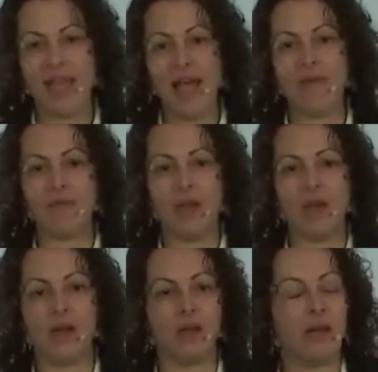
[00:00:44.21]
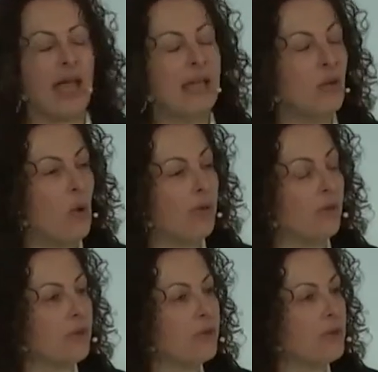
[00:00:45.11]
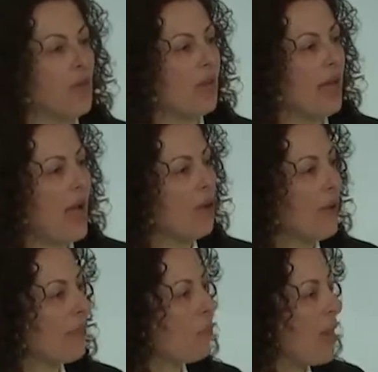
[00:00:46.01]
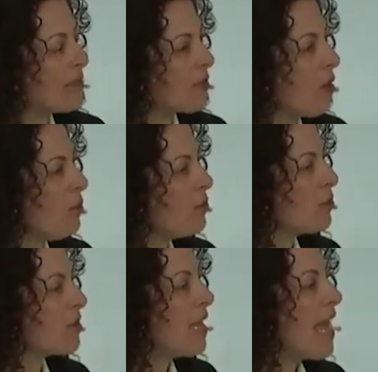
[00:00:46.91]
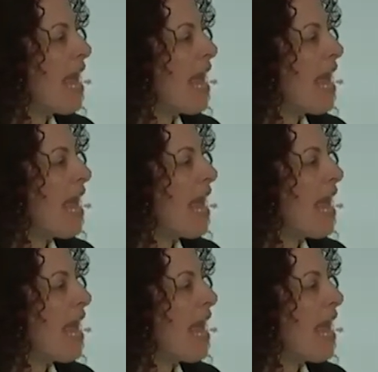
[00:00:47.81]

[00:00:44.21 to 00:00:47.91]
They have their headquarters uh, out on the West Coast,